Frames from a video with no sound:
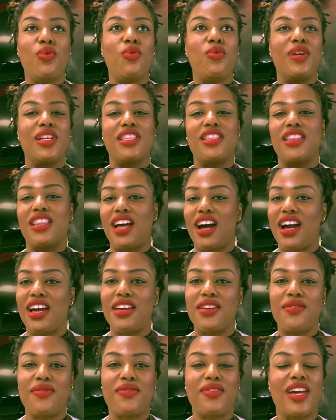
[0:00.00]
with
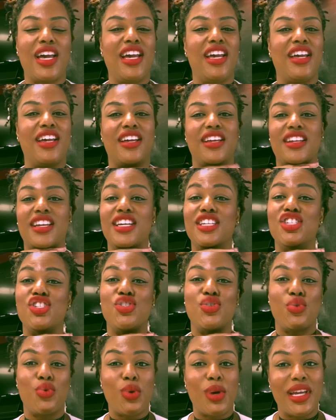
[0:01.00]
life and
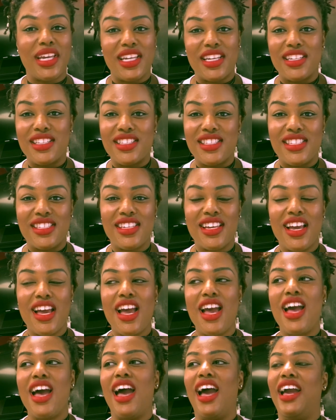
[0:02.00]
enjoy it
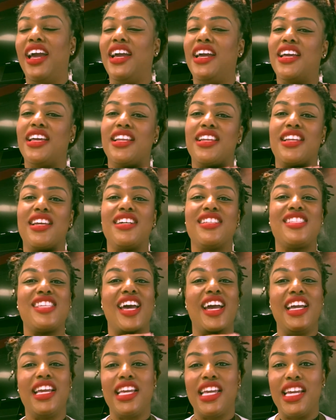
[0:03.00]
and
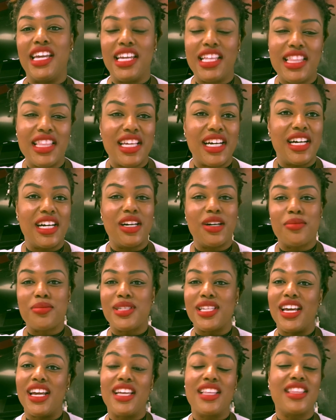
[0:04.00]
take in the ups
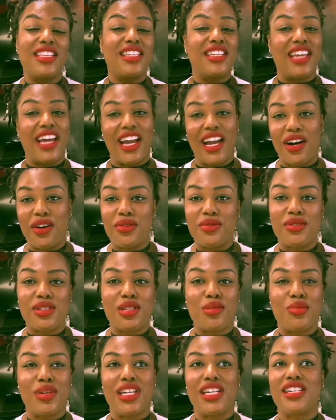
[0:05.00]
and the downs,
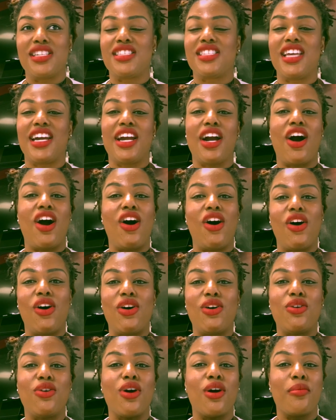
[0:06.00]
because they
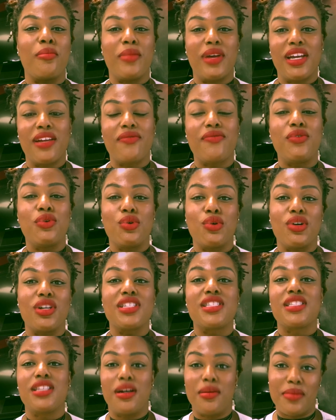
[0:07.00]
all are meant for
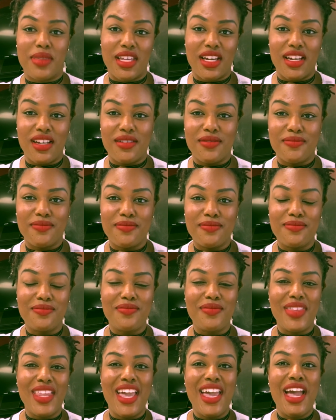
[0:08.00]
something.
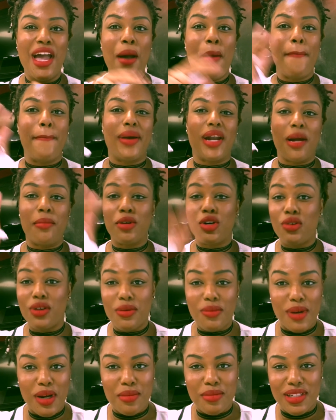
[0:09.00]
But I'm gonna quit
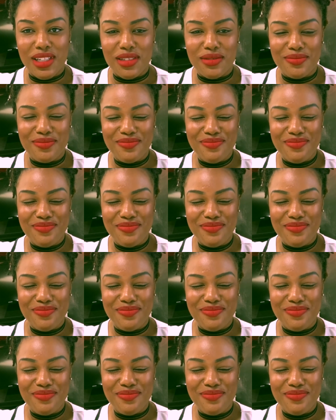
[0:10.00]
rambling.